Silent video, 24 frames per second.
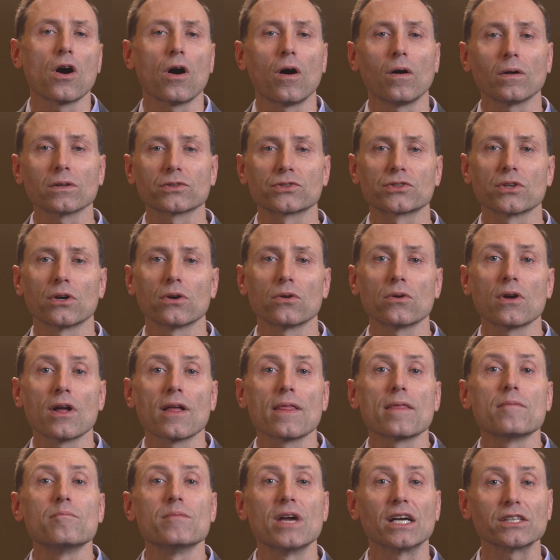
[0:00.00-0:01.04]
Also,
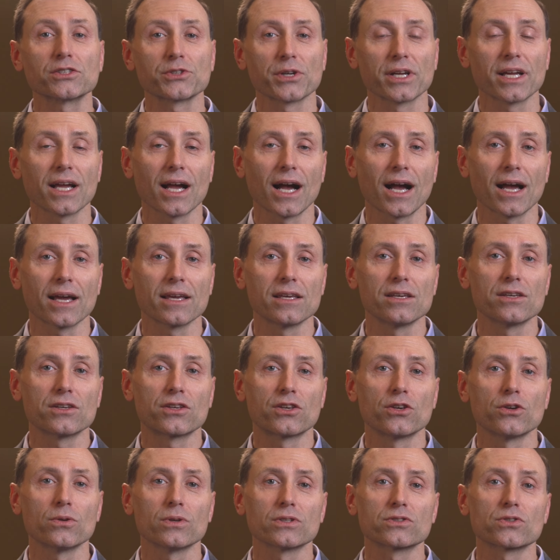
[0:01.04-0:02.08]
measuring
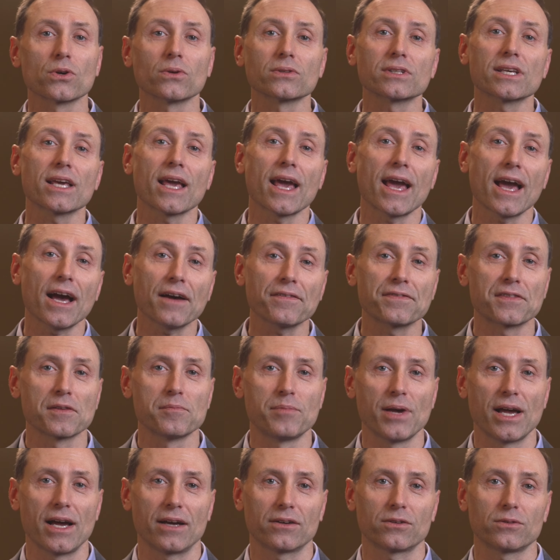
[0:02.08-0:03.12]
IEQ is only half the
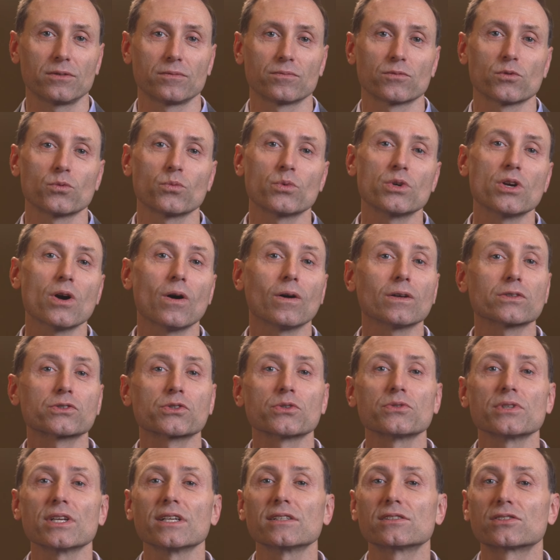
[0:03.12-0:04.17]
battle. We also
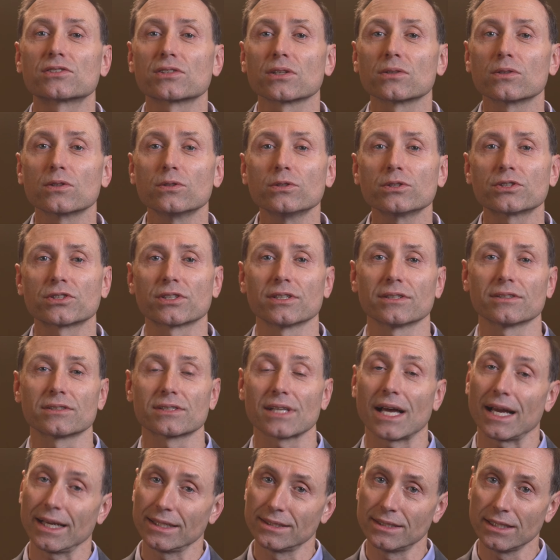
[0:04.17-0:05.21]
need solutions,
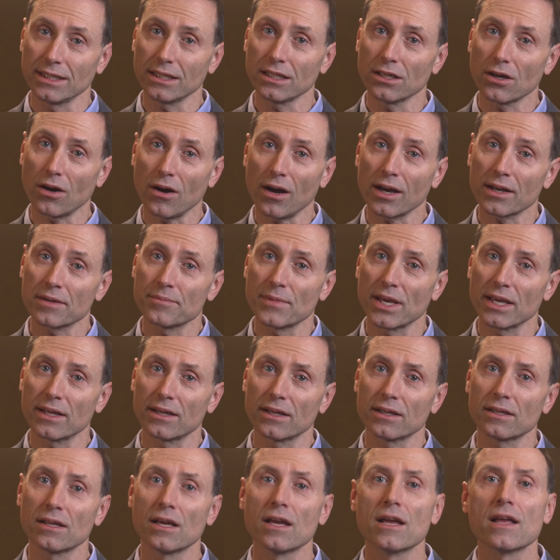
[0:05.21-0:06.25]
ideally
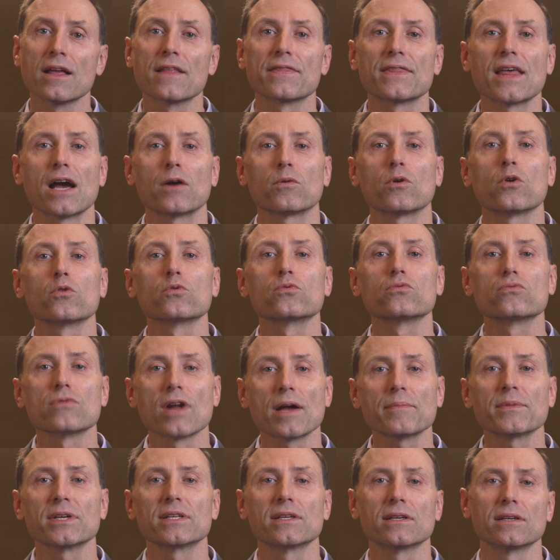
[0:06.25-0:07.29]
automated, that will
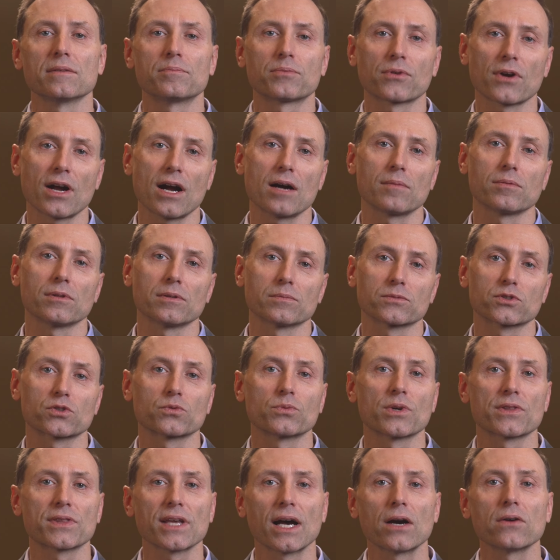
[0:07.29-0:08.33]
remedy problems
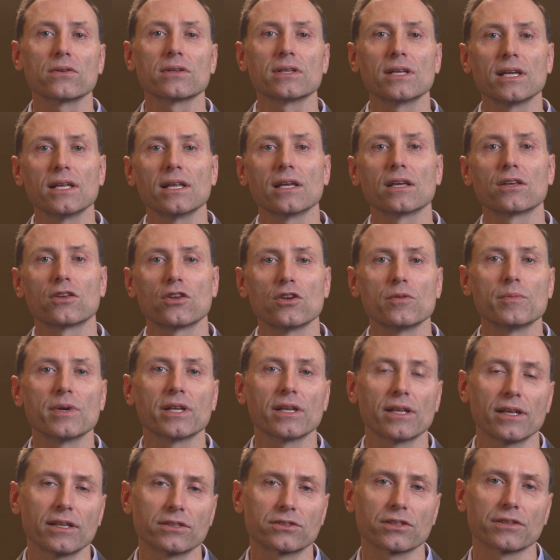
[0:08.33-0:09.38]
without needing human
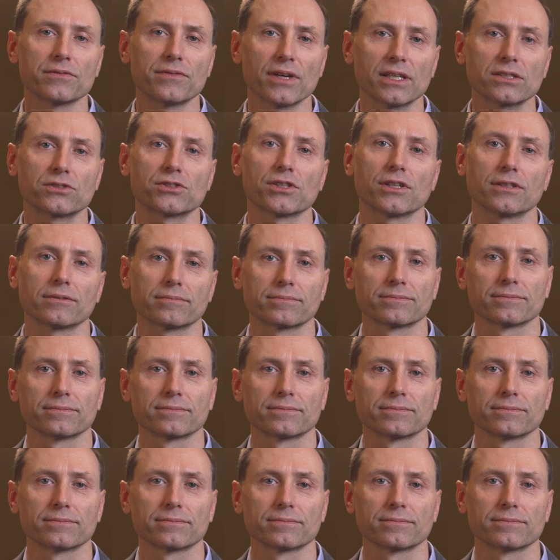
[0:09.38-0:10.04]
intervention.